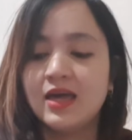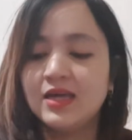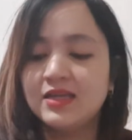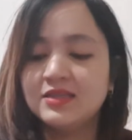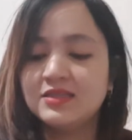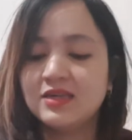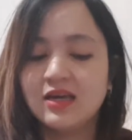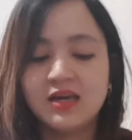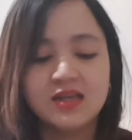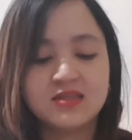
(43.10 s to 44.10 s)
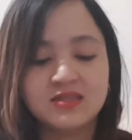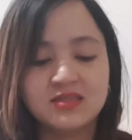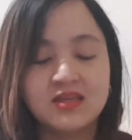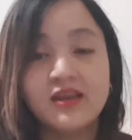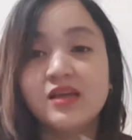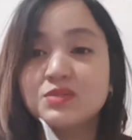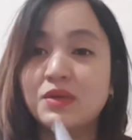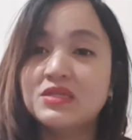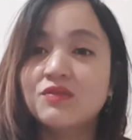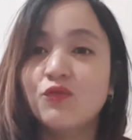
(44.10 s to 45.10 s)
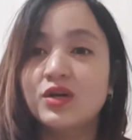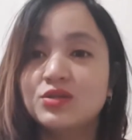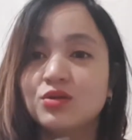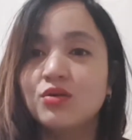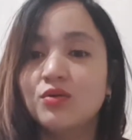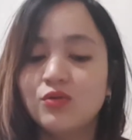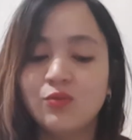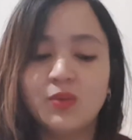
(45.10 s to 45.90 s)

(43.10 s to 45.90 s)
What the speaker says: And it's an expensive way to go,